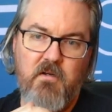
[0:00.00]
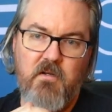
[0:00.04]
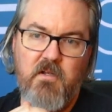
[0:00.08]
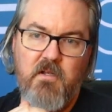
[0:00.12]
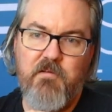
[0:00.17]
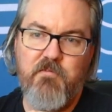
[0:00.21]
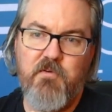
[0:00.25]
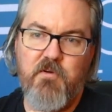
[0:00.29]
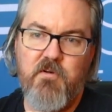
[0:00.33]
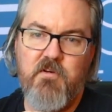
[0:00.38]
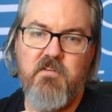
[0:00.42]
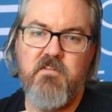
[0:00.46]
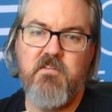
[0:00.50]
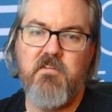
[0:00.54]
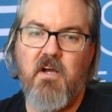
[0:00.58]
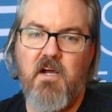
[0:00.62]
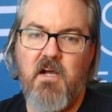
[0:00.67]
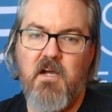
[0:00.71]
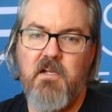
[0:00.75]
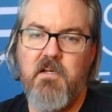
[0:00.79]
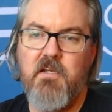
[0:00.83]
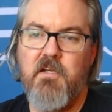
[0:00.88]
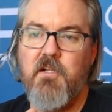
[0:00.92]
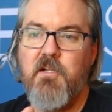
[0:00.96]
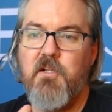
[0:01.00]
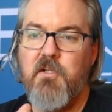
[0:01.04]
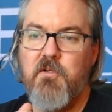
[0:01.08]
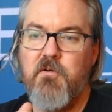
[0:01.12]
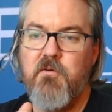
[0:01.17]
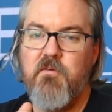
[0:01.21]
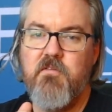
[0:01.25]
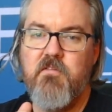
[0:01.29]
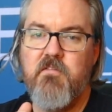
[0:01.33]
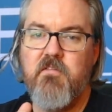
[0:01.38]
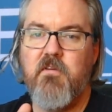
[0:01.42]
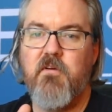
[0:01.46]
If your design
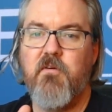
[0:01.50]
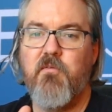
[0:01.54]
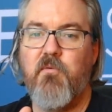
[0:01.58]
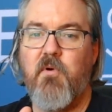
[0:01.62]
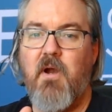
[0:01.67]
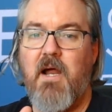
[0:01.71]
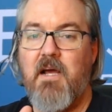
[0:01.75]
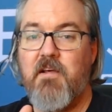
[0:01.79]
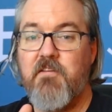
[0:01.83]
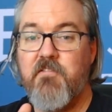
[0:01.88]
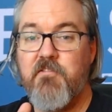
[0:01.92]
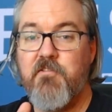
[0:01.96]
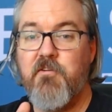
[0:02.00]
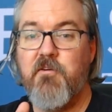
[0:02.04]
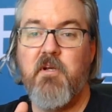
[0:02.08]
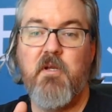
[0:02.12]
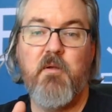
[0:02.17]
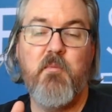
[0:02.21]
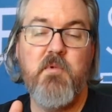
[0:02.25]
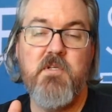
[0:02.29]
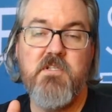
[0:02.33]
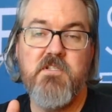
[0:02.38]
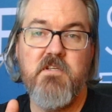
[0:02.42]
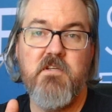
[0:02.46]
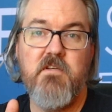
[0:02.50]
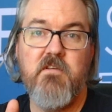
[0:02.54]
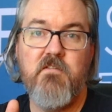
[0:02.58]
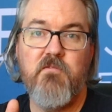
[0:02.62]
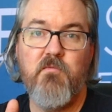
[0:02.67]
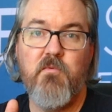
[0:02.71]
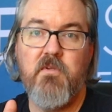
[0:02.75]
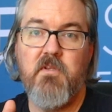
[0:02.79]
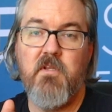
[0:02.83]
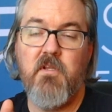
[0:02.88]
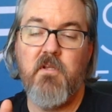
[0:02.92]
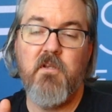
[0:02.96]
includes raster images
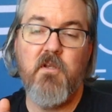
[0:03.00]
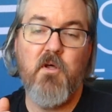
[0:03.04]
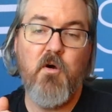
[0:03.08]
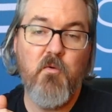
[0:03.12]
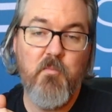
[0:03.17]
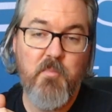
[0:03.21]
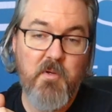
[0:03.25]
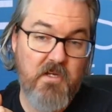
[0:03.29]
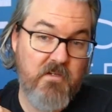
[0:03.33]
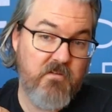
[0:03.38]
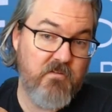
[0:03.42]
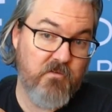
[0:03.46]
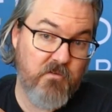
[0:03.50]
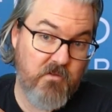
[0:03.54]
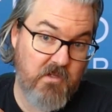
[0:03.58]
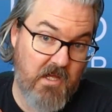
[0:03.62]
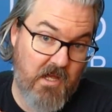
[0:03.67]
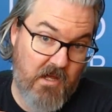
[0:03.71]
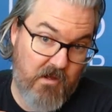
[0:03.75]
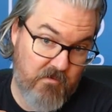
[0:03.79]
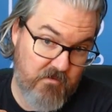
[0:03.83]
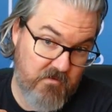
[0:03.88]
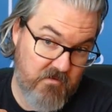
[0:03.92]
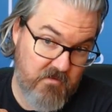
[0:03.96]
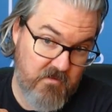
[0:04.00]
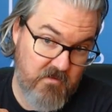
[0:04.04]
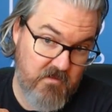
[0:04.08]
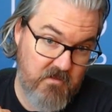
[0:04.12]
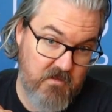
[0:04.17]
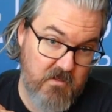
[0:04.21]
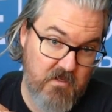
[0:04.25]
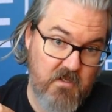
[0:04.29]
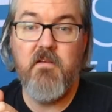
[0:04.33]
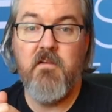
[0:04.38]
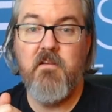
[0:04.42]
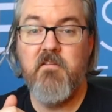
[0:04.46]
with a low pixel count,
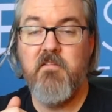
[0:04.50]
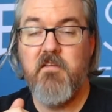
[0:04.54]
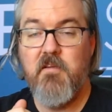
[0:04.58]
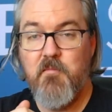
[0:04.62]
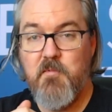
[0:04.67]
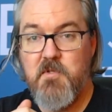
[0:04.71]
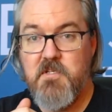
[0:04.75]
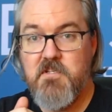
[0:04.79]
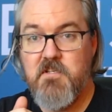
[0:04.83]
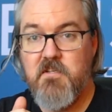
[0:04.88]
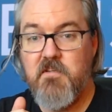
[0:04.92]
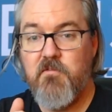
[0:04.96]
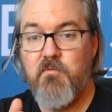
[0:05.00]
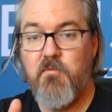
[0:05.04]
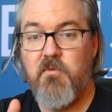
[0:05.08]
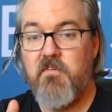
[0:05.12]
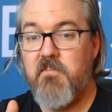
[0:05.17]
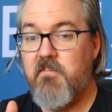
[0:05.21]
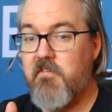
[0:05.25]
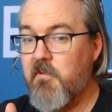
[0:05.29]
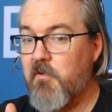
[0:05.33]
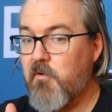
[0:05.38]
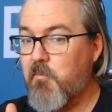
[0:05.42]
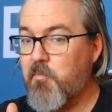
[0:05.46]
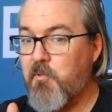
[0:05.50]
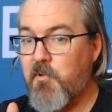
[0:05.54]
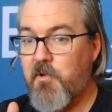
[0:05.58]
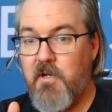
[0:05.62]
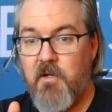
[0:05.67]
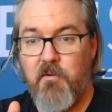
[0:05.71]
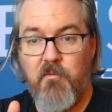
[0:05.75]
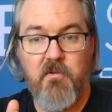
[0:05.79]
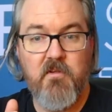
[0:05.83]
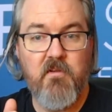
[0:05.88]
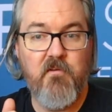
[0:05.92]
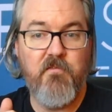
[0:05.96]
these images will still
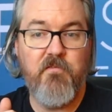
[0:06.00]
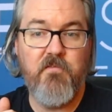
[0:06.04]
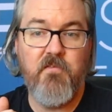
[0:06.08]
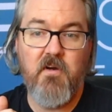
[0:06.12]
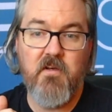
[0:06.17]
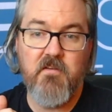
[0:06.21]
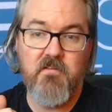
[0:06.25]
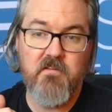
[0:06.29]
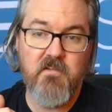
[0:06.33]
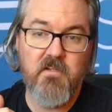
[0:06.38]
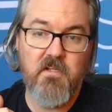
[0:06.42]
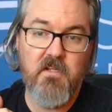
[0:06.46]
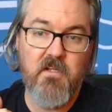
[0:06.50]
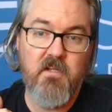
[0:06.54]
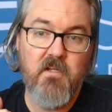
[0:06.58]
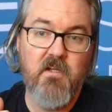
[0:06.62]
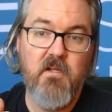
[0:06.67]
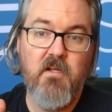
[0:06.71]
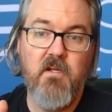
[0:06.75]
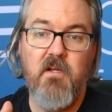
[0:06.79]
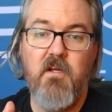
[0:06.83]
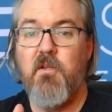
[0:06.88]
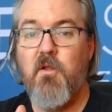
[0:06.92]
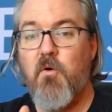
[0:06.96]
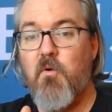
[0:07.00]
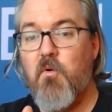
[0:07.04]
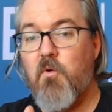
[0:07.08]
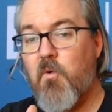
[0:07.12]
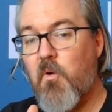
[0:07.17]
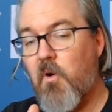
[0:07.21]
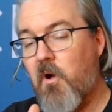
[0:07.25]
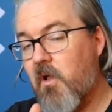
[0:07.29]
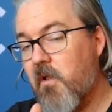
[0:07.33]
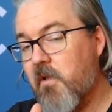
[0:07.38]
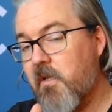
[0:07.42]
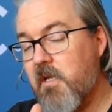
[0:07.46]
print with a fuzzy,
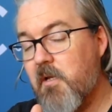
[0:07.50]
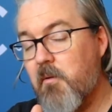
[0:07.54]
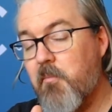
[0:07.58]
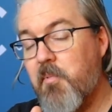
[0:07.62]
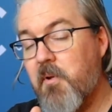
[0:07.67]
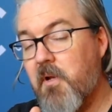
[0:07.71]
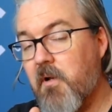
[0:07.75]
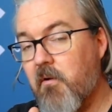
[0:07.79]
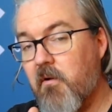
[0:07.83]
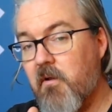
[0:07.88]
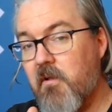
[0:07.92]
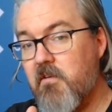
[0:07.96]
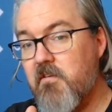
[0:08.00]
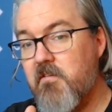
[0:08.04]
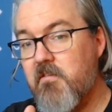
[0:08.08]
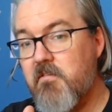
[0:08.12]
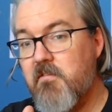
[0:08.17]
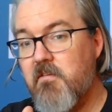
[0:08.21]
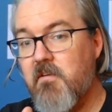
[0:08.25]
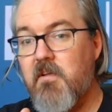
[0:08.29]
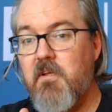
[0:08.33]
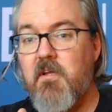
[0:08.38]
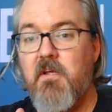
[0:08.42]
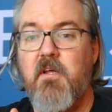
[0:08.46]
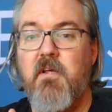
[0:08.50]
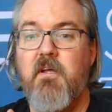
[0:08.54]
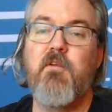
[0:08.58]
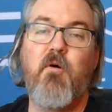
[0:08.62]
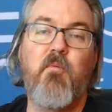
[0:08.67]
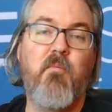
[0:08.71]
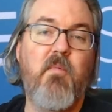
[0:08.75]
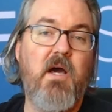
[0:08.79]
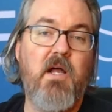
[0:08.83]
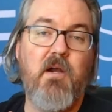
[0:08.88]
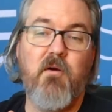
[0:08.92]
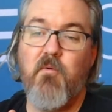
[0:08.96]
low-quality appearance, no
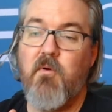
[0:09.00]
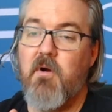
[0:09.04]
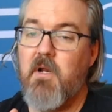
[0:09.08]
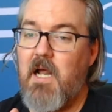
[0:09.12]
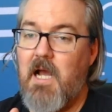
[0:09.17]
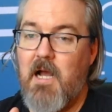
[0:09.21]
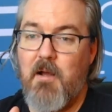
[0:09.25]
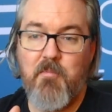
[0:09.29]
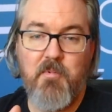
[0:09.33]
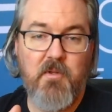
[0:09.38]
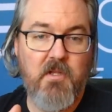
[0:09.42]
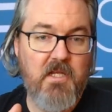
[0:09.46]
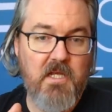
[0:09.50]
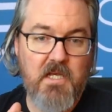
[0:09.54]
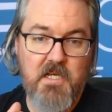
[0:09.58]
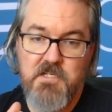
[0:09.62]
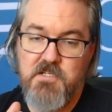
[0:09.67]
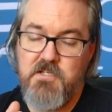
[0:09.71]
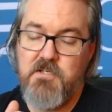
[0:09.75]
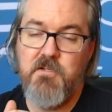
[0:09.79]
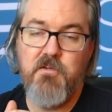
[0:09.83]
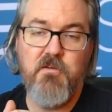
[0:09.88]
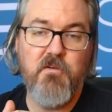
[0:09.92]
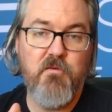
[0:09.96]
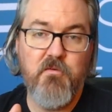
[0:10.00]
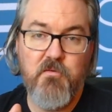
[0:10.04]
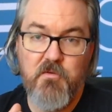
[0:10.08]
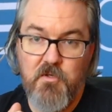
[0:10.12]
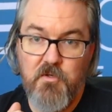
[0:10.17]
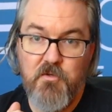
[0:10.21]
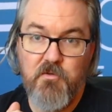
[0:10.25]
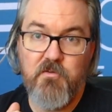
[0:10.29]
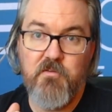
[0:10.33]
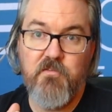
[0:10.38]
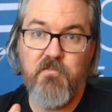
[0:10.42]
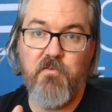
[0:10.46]
matter what application you
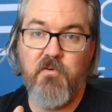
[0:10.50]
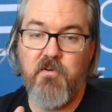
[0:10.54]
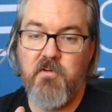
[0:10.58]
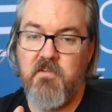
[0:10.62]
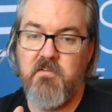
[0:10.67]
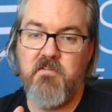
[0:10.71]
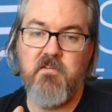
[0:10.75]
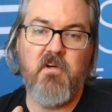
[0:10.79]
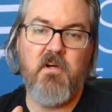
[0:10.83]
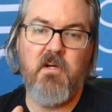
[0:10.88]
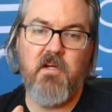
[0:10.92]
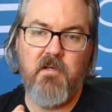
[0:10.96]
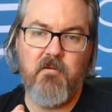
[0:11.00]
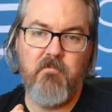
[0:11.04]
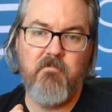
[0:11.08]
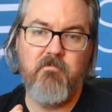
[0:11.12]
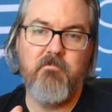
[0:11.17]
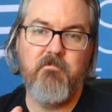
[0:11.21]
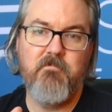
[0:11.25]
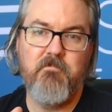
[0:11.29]
use for design.